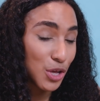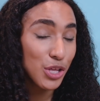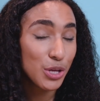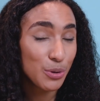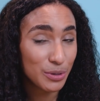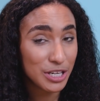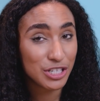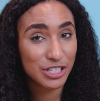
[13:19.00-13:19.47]

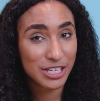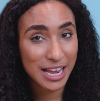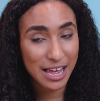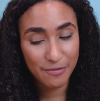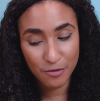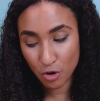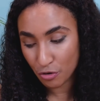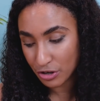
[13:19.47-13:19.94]
you'll literally
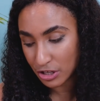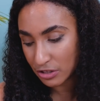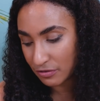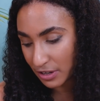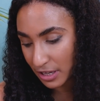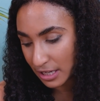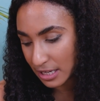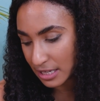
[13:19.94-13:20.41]
have orange
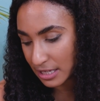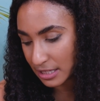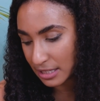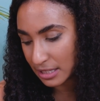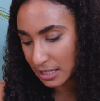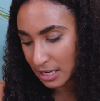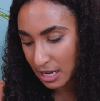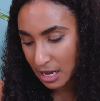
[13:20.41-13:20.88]
fingers,
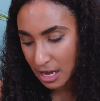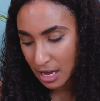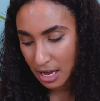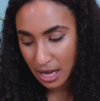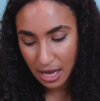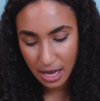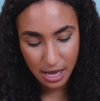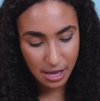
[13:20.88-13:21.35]

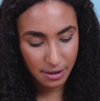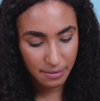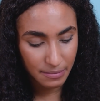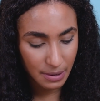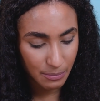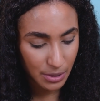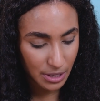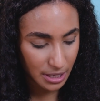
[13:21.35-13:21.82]

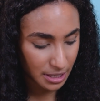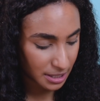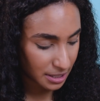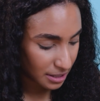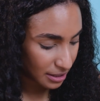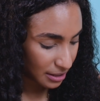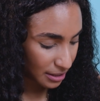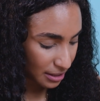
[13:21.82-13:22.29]

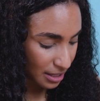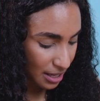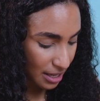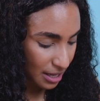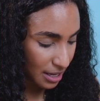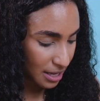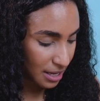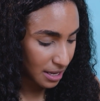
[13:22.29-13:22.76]
because
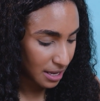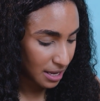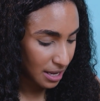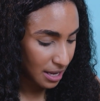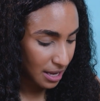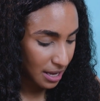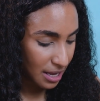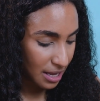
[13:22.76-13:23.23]

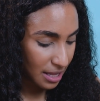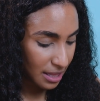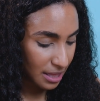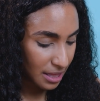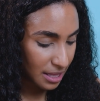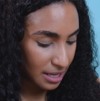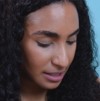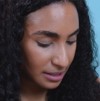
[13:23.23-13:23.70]

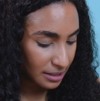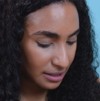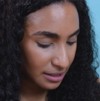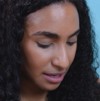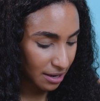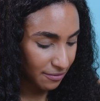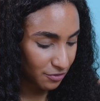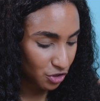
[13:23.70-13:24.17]
this
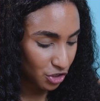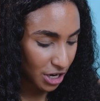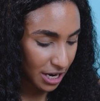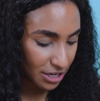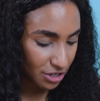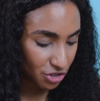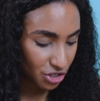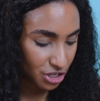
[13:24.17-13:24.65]
stuff
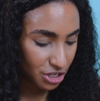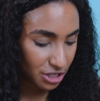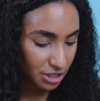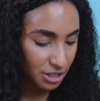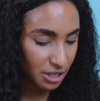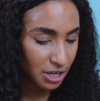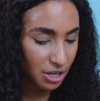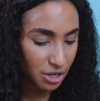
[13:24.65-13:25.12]

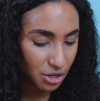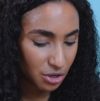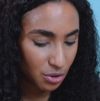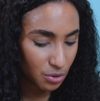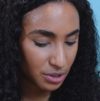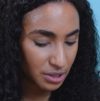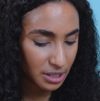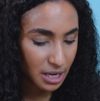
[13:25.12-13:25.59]
changes
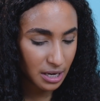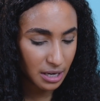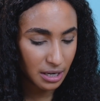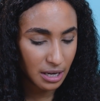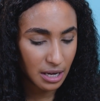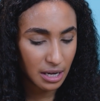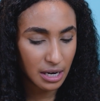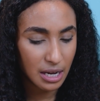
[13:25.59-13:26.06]
your skin
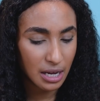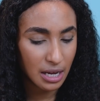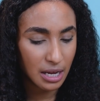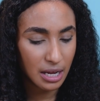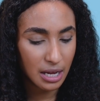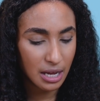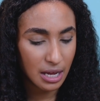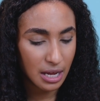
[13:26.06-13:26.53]
color